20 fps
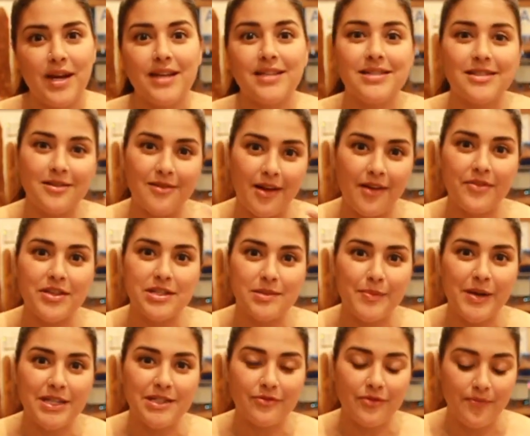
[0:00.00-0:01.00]
I still have the
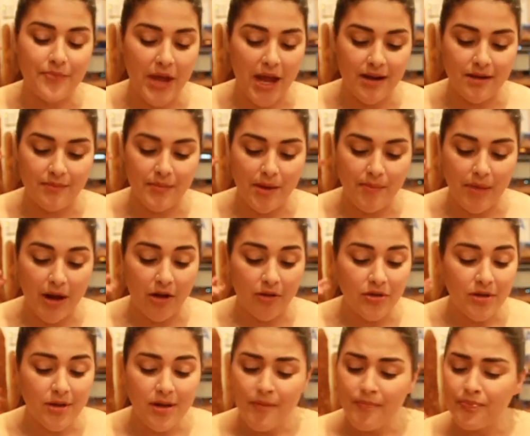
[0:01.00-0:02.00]
spice from that in my mouth.
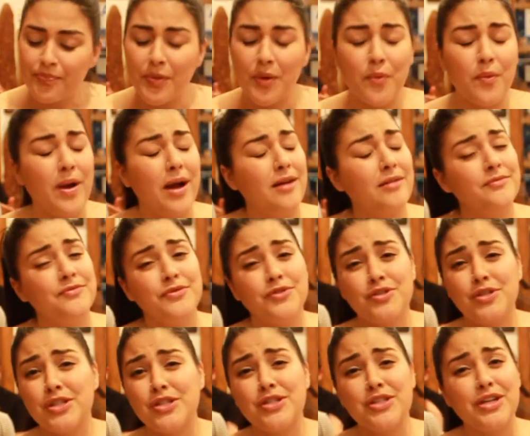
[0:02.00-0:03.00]
But wow,
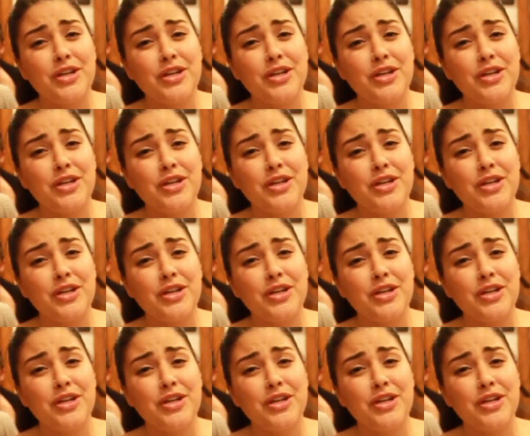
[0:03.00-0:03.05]
just